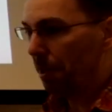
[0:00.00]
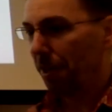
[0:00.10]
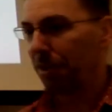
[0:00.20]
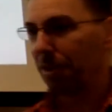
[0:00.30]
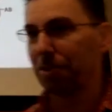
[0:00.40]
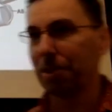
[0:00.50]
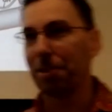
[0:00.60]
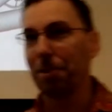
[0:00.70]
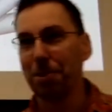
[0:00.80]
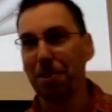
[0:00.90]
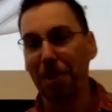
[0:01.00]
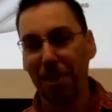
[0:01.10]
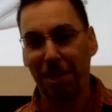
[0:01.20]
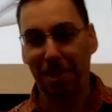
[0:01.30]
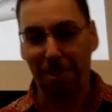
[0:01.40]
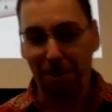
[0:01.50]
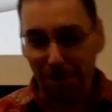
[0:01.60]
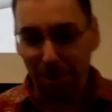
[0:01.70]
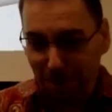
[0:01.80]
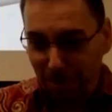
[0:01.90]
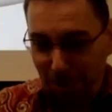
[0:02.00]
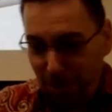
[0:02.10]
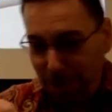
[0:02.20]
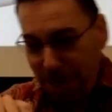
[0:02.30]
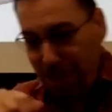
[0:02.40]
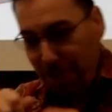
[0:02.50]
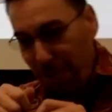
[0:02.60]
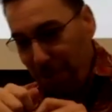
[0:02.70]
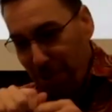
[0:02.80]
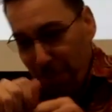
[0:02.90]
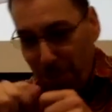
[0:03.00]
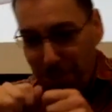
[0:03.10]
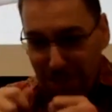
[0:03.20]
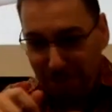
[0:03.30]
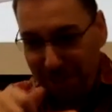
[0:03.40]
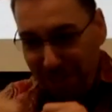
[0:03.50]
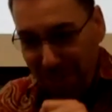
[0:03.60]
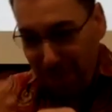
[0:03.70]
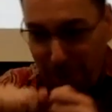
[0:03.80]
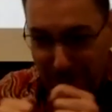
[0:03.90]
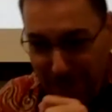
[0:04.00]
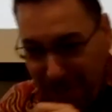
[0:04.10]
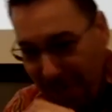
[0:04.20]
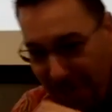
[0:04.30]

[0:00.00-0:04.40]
it's like those little chests where you store stuff. You put it in there